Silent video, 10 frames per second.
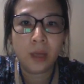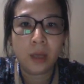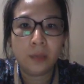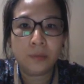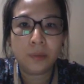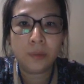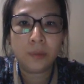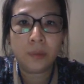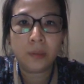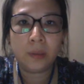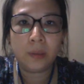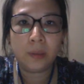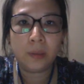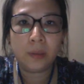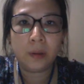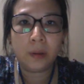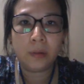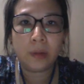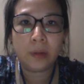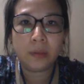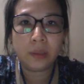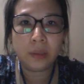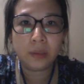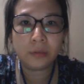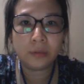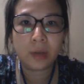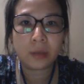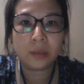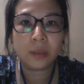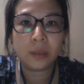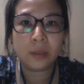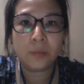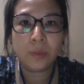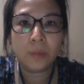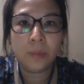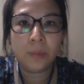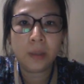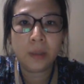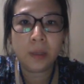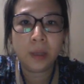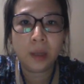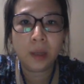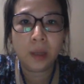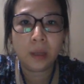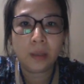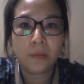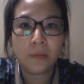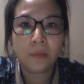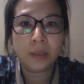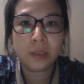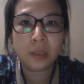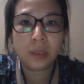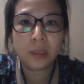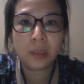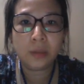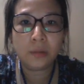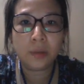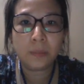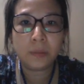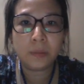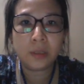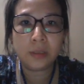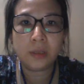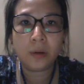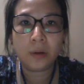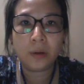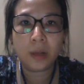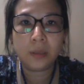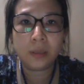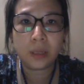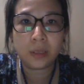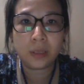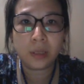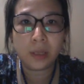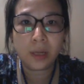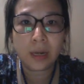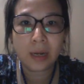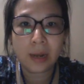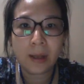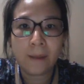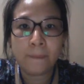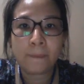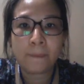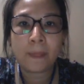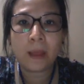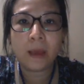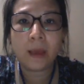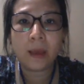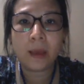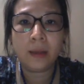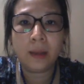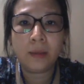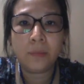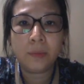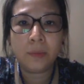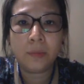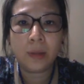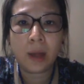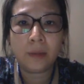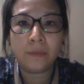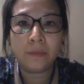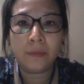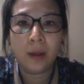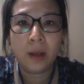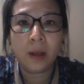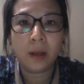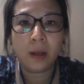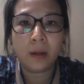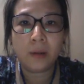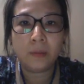so the organizational structure will be differentiate into the purchasing organization. Okay, and then we will have uh,